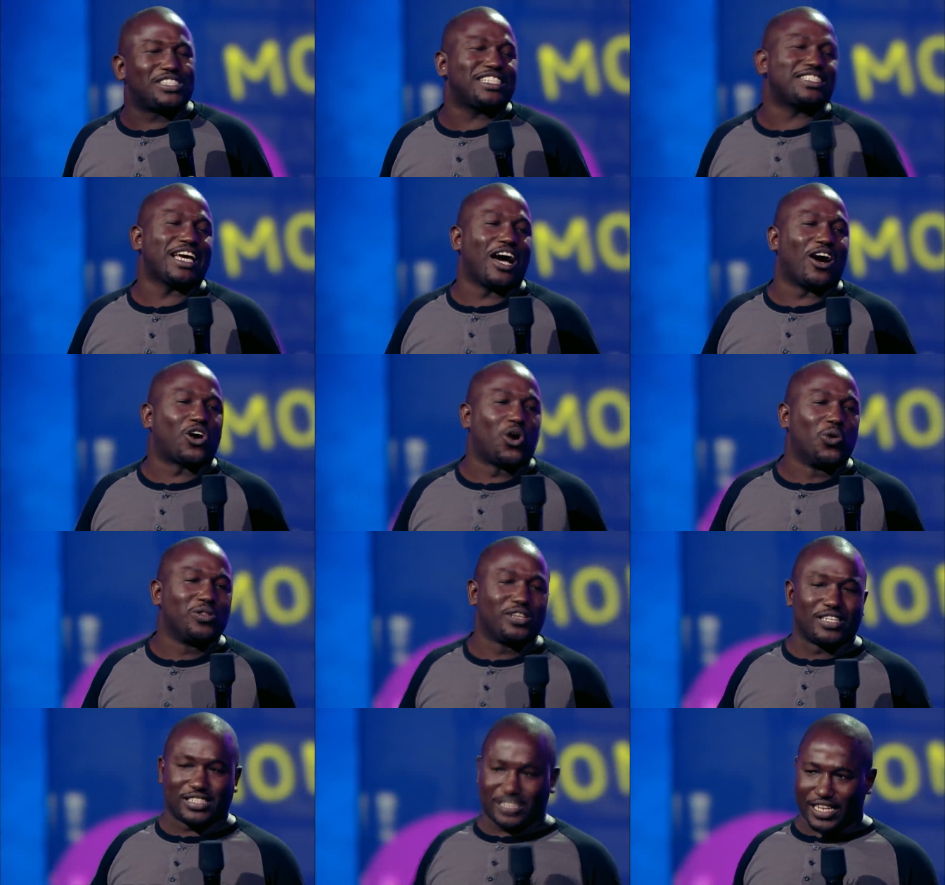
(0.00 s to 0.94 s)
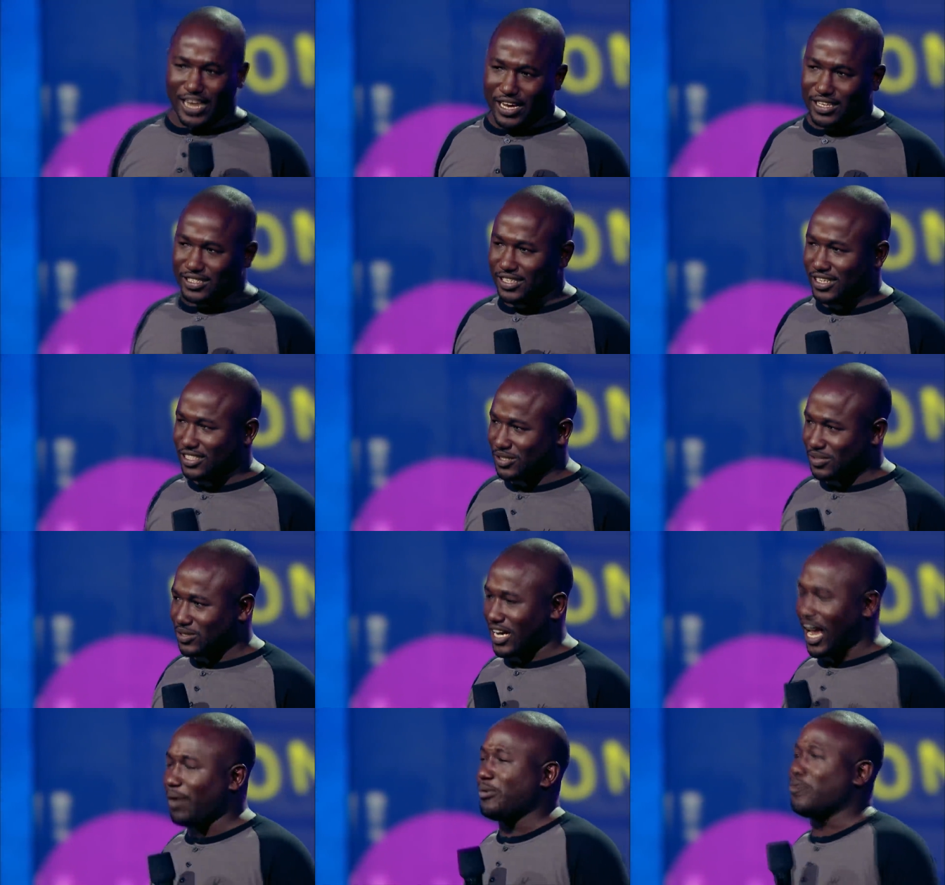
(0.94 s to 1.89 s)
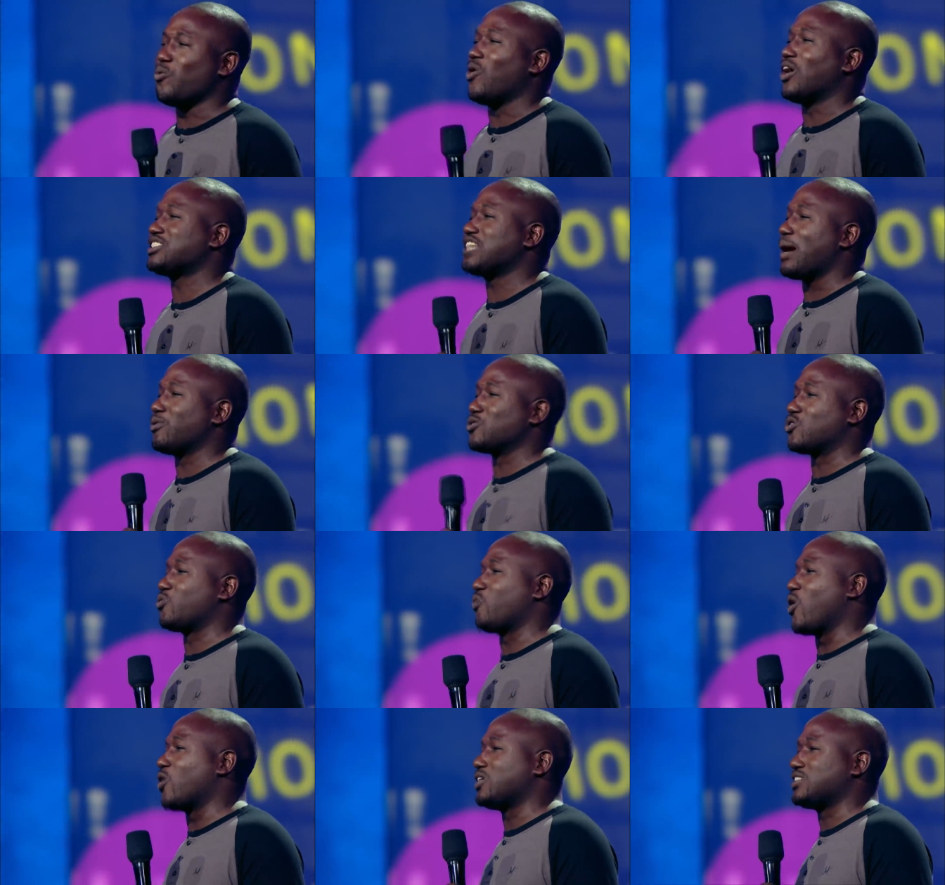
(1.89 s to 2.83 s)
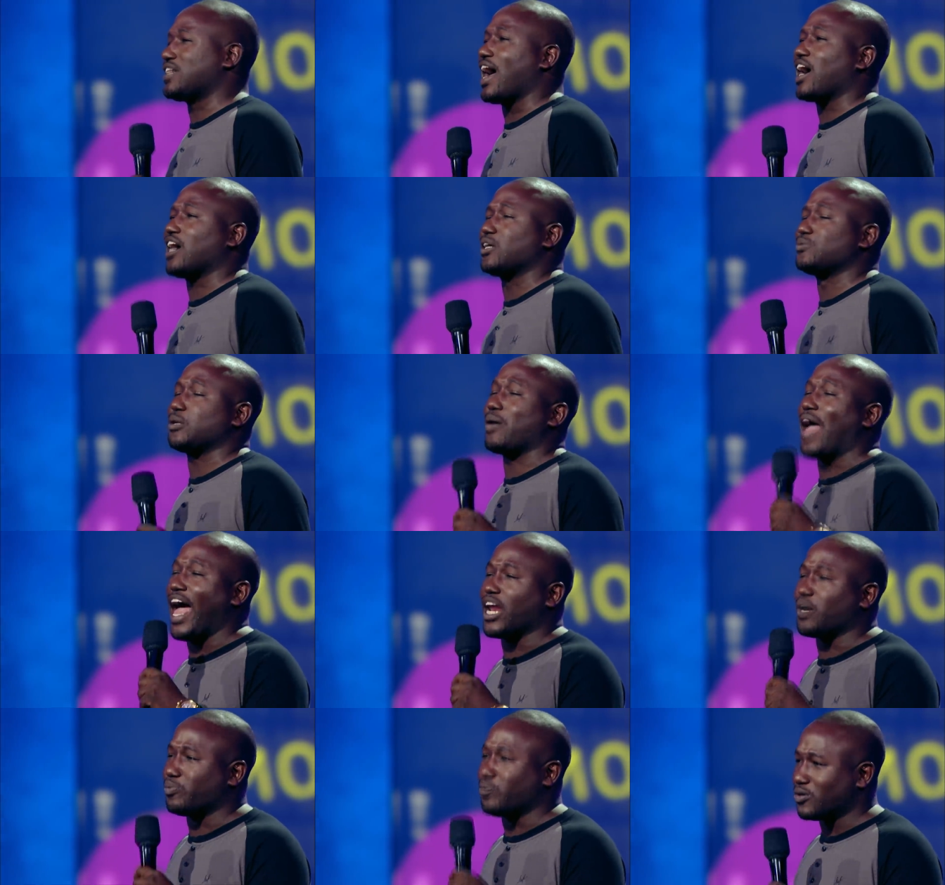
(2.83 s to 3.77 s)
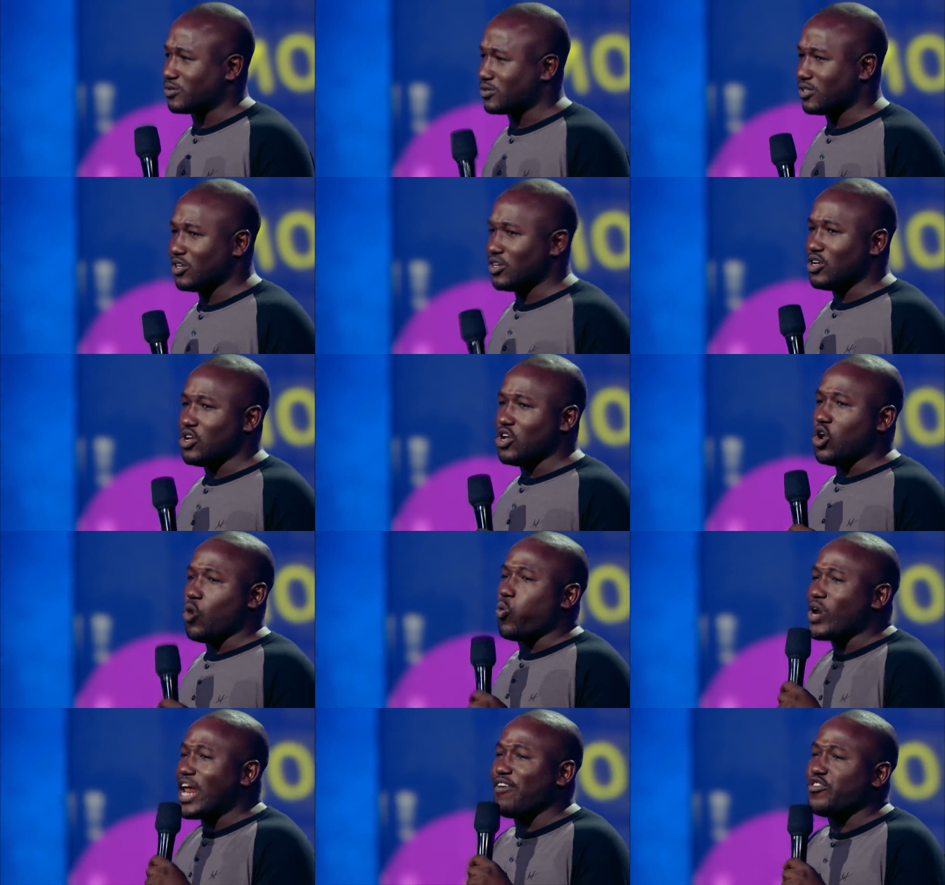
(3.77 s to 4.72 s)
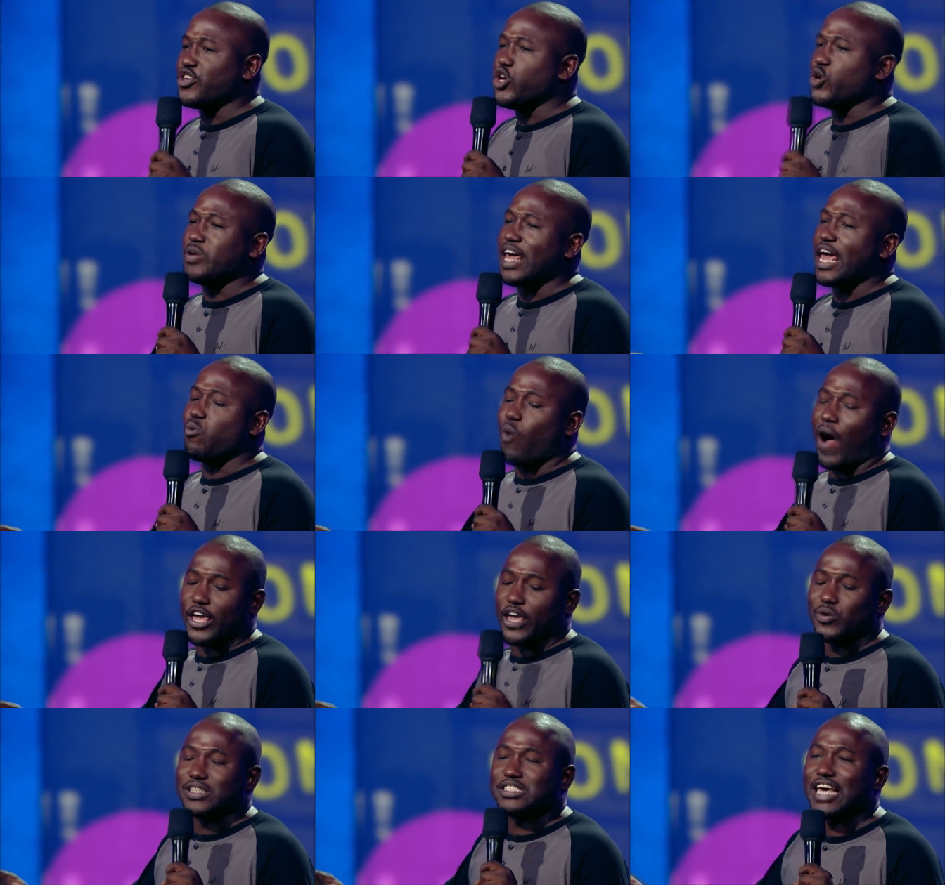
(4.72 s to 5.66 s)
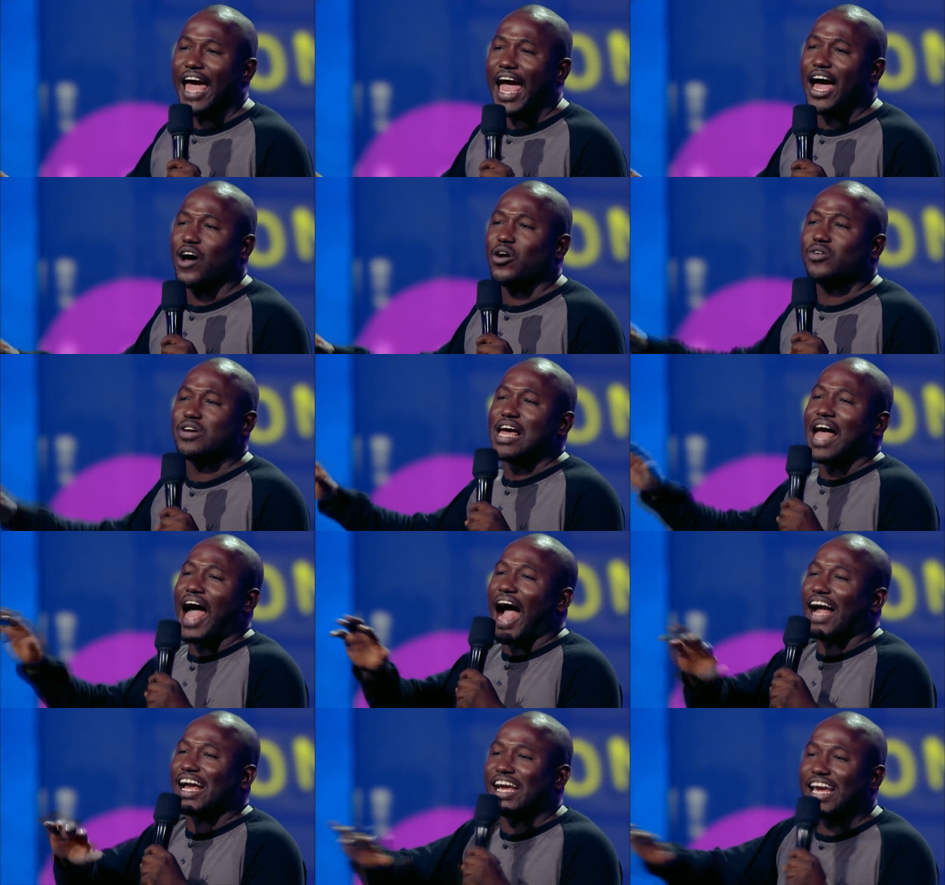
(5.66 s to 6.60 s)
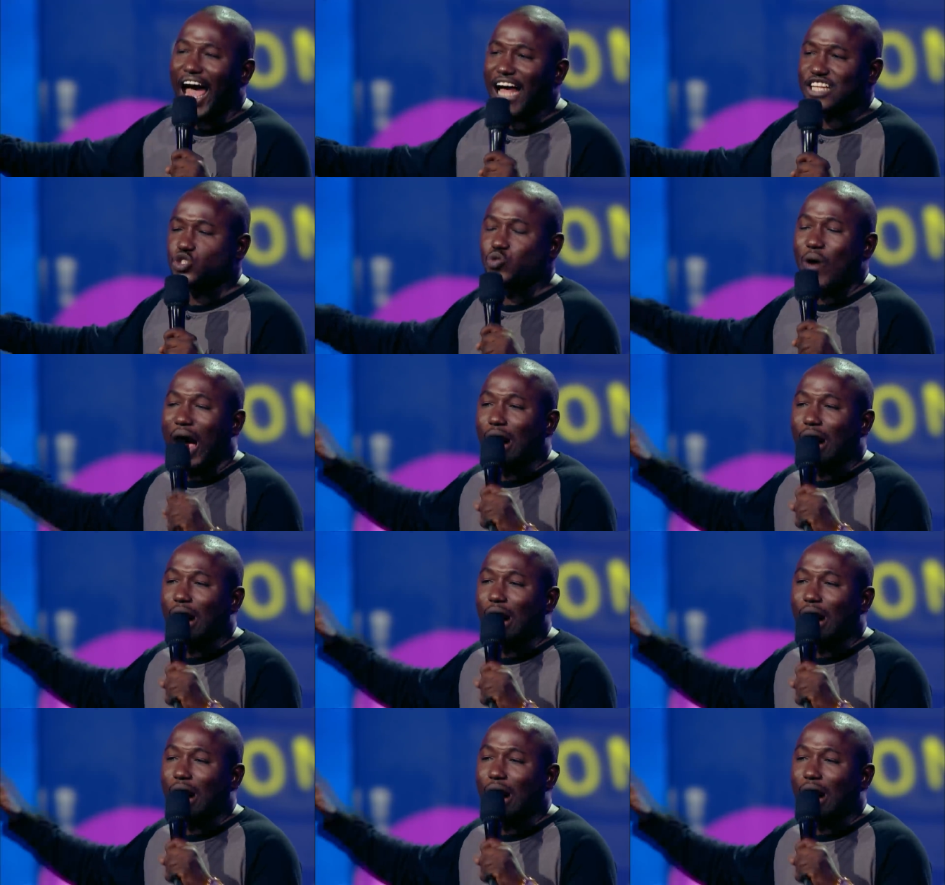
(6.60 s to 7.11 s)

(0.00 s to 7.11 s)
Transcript: It just sounds cooler to say anything sometimes. I remember one time I was on the road, this guy comes up, Hannibal. Whatever you need while you're in town, I got you.